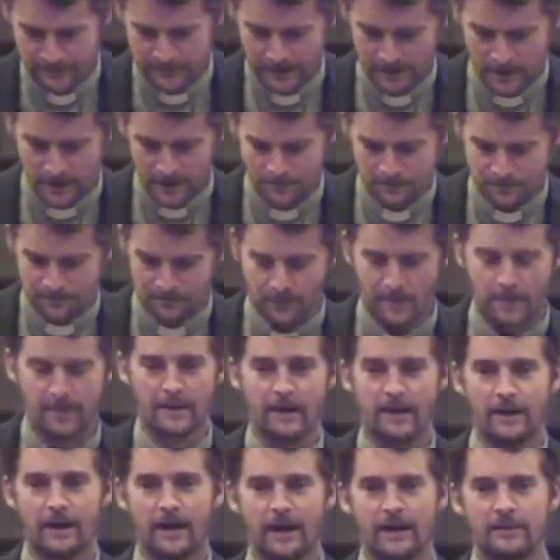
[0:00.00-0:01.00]
um,
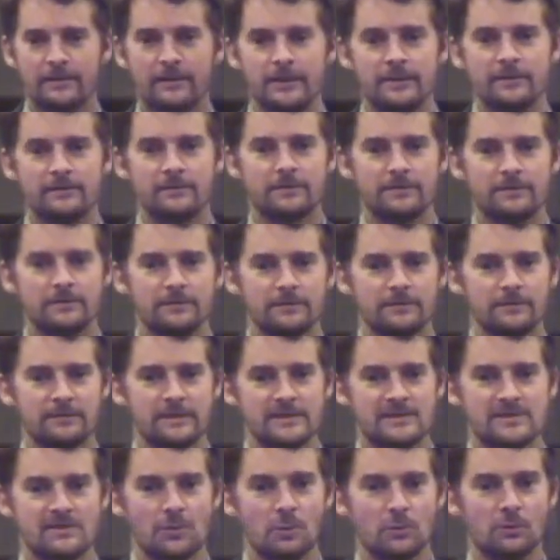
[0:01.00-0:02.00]
and they've,
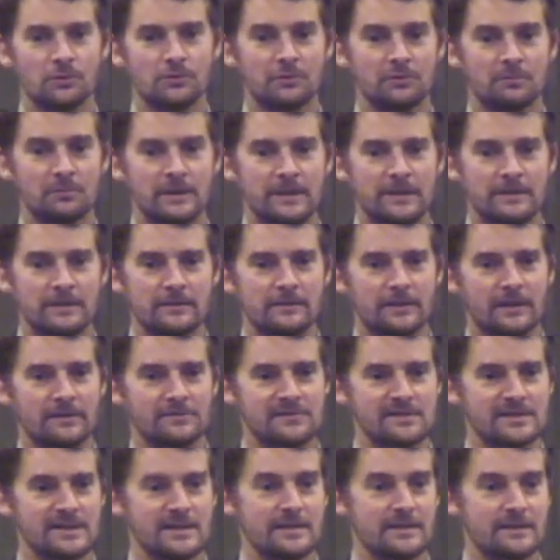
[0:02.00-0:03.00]
it's dawned on me that they've
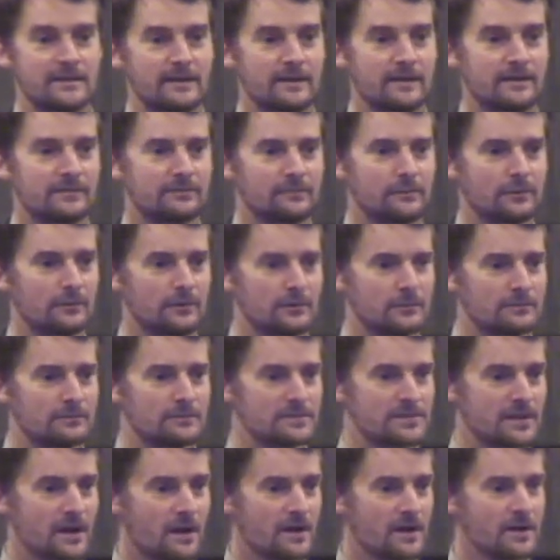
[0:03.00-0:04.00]
seen it there for a long
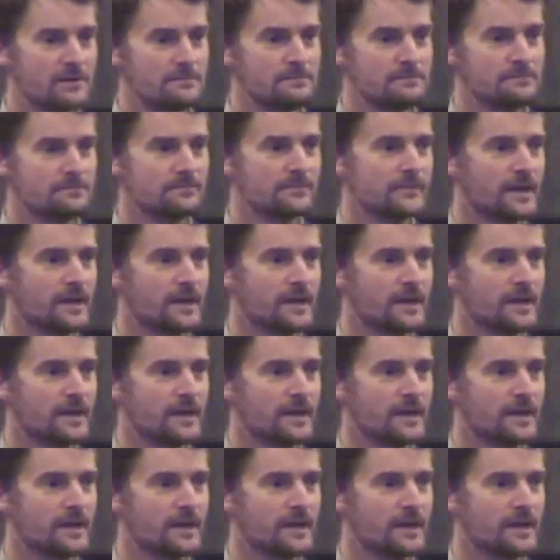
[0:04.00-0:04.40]
time